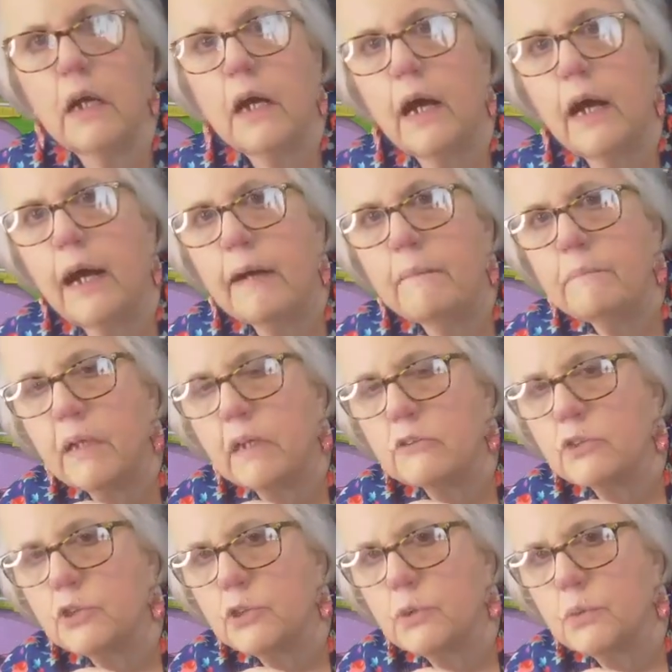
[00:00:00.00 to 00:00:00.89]
I'm
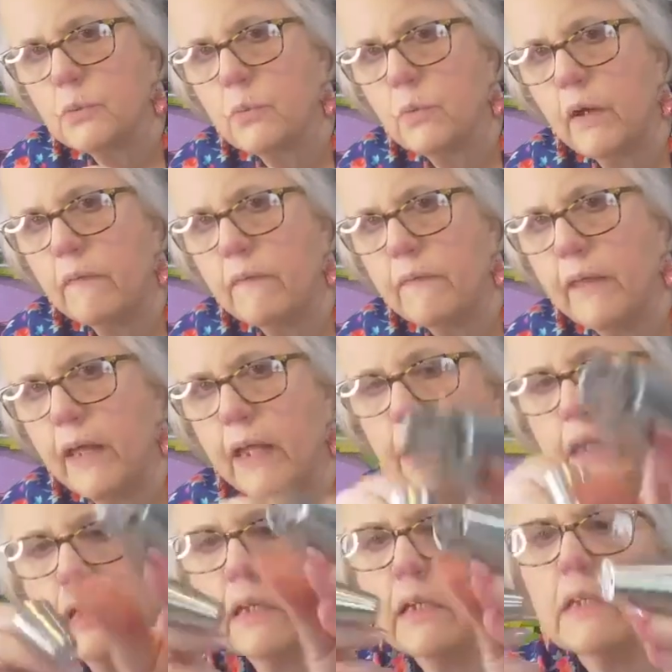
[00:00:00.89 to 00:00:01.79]
not sure what that
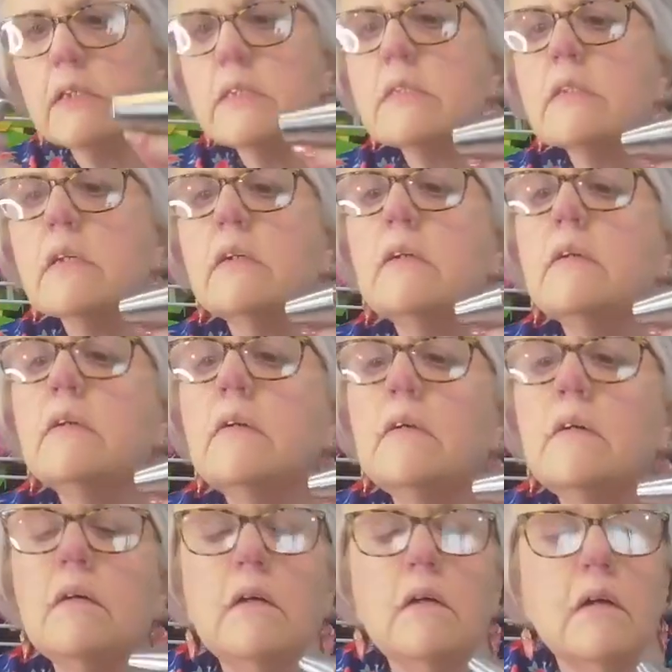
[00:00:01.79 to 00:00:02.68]
is.
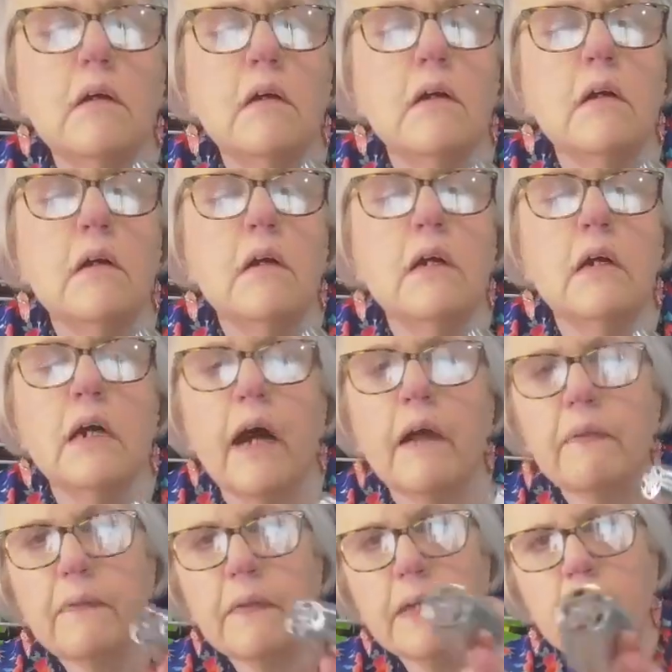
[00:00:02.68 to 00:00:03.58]
I
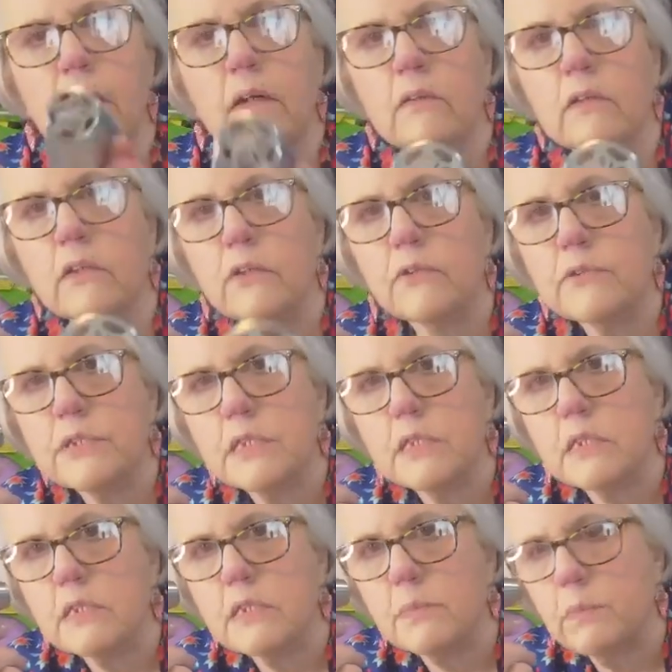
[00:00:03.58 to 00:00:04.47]
think I'll use this